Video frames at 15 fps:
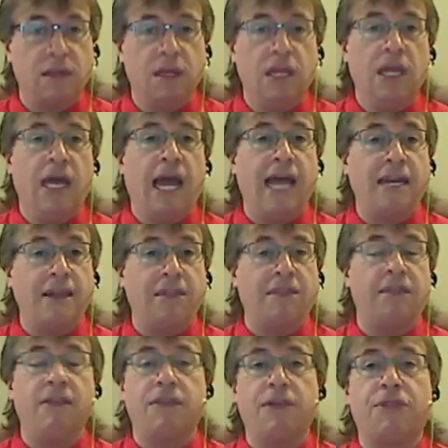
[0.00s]
And
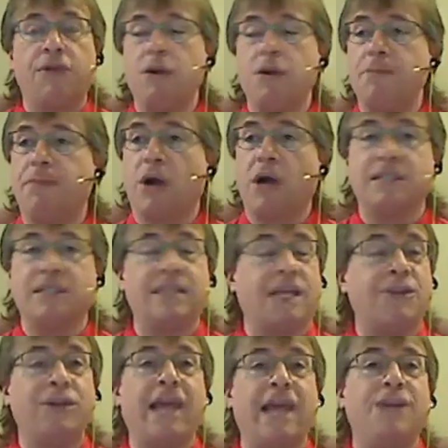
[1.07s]
the third part is that
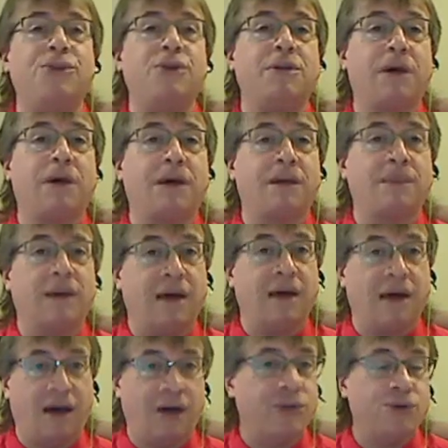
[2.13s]
you can't do it
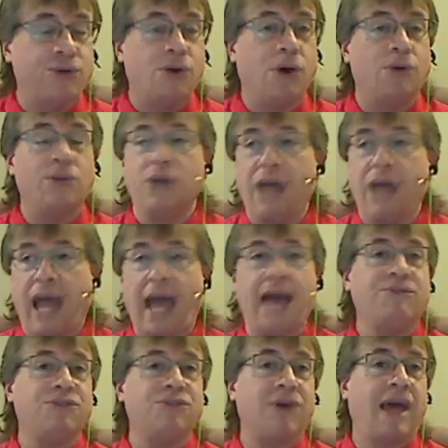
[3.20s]
on your own. You
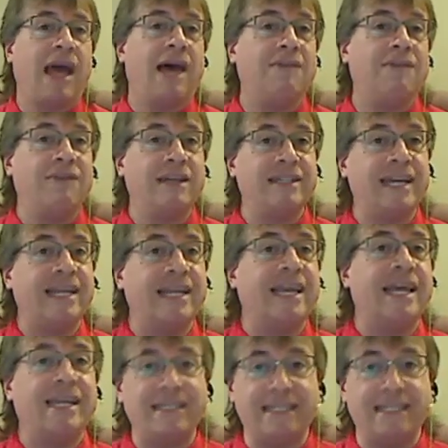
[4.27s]
have to have a
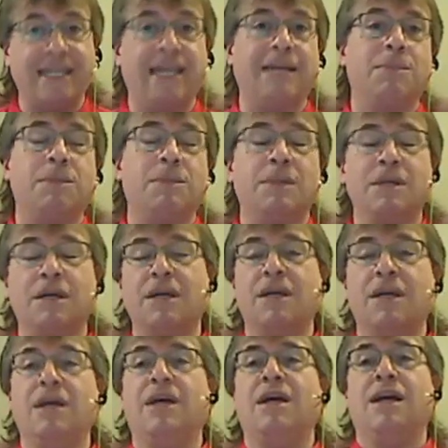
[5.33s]
dedicated team
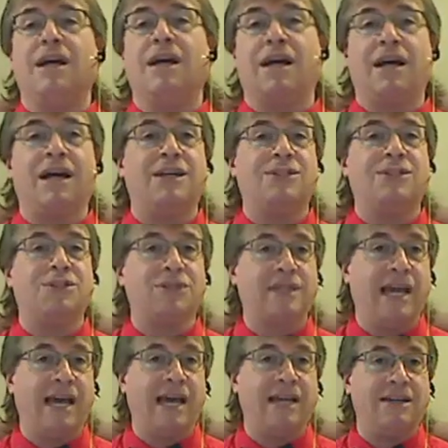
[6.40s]
to
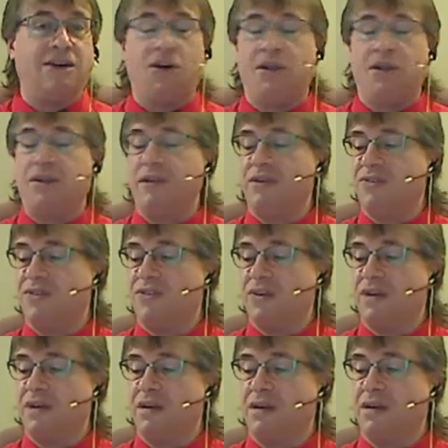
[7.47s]
get all this
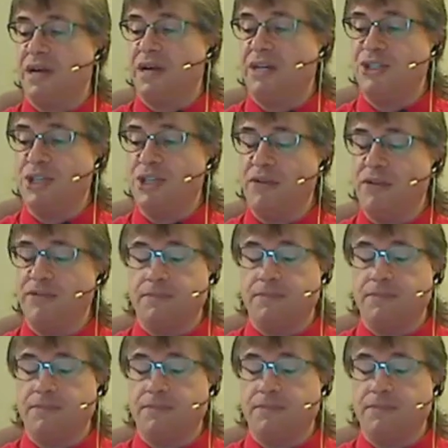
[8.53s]
achieved.